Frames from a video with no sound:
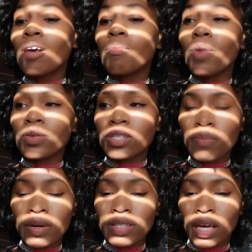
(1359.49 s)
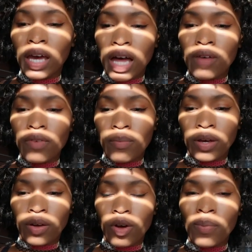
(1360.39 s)
Most of the books I have on
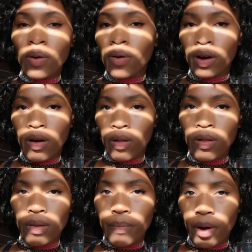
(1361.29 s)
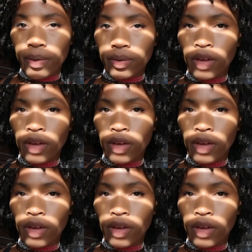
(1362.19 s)
my Kobo are all borrowed.